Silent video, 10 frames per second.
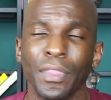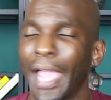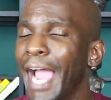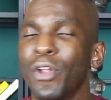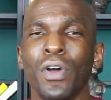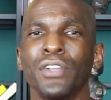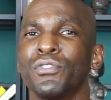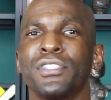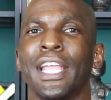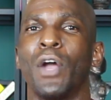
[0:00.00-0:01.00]
I don't
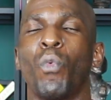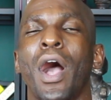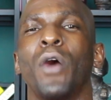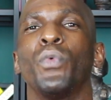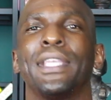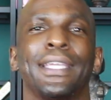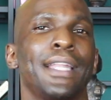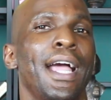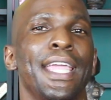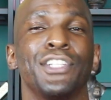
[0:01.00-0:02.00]
understand why we
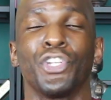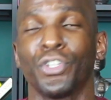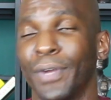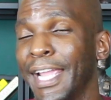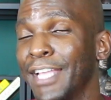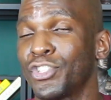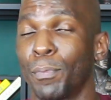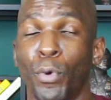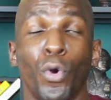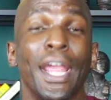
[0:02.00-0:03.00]
cannot integrate and
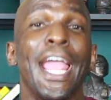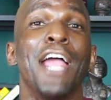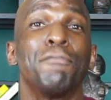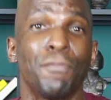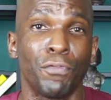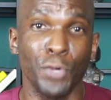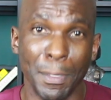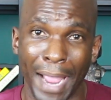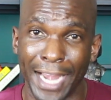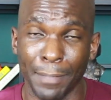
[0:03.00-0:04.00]
support
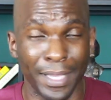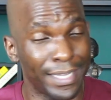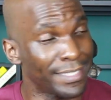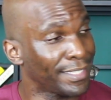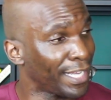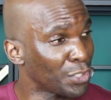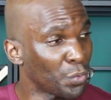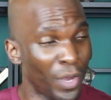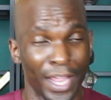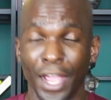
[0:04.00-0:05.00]
everybody, because guess
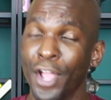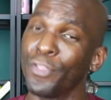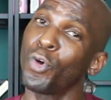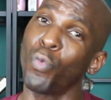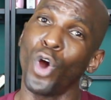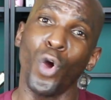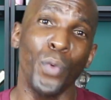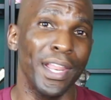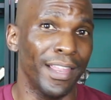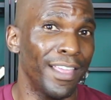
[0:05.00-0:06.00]
what? The world
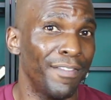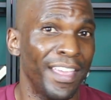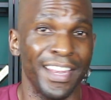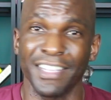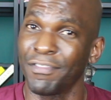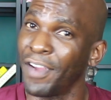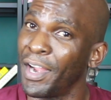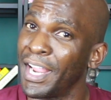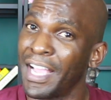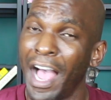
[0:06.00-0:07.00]
we live in is
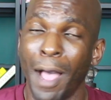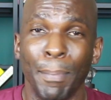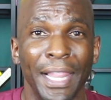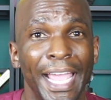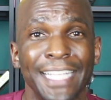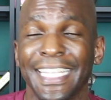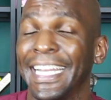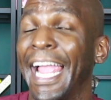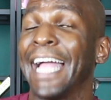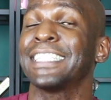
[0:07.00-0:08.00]
very complex
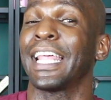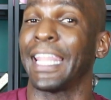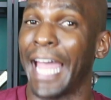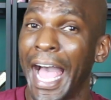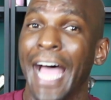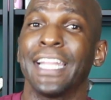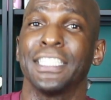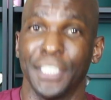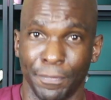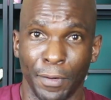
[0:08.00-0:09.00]
and has a lot
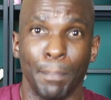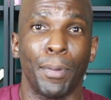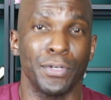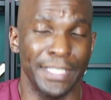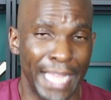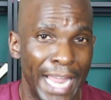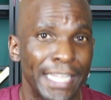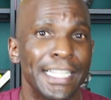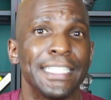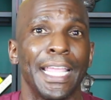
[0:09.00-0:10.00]
of different
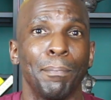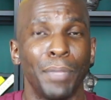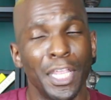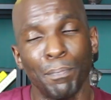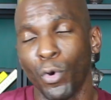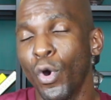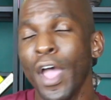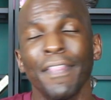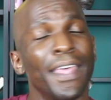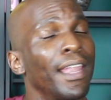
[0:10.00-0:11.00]
personalities and people
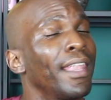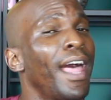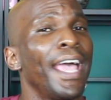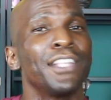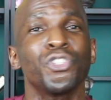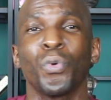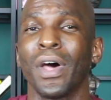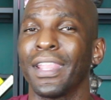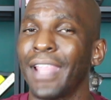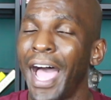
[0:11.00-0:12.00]
that align to
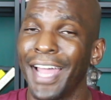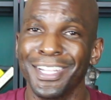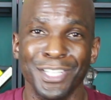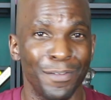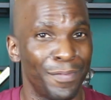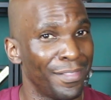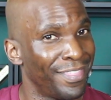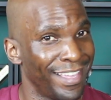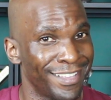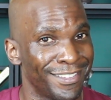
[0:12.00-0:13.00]
a lot of different
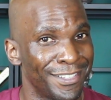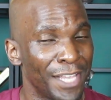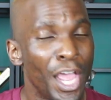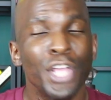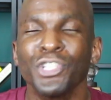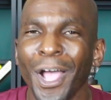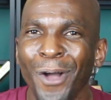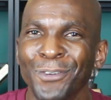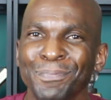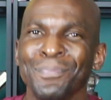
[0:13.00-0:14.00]
things.
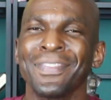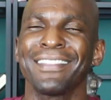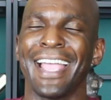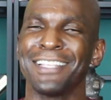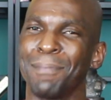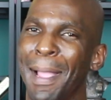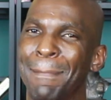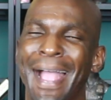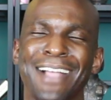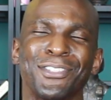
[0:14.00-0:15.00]
So that's my
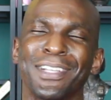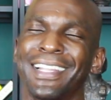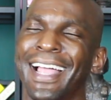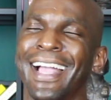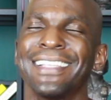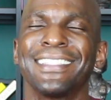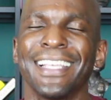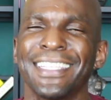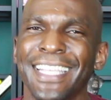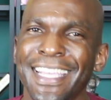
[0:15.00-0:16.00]
masterclass,
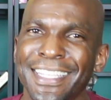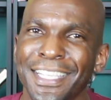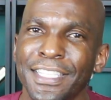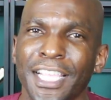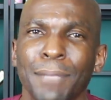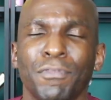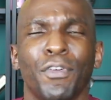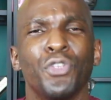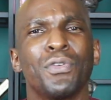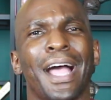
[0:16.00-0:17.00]
6 easy tips for
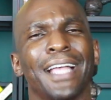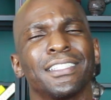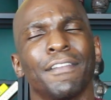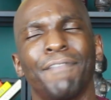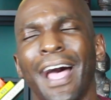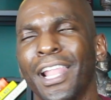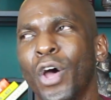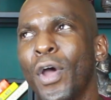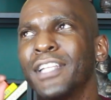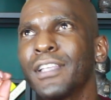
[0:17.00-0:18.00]
you guys to
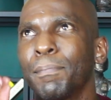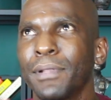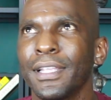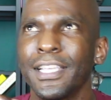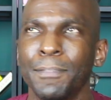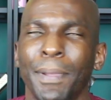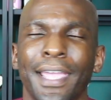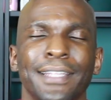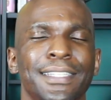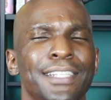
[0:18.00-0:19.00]
follow and to please
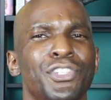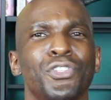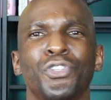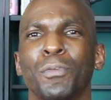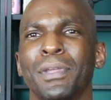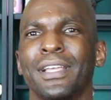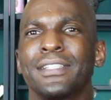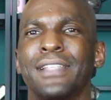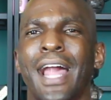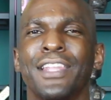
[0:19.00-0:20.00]
pay attention to,
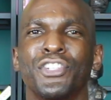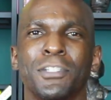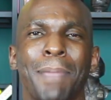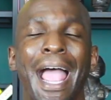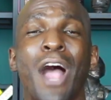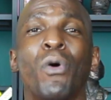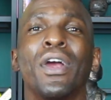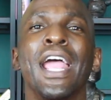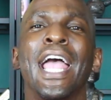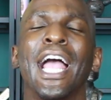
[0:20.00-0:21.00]
because knowledge is
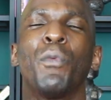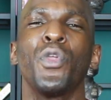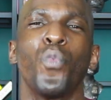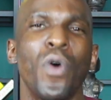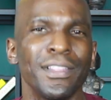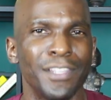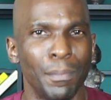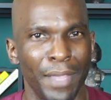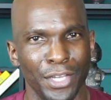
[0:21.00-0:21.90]
power, and we want to make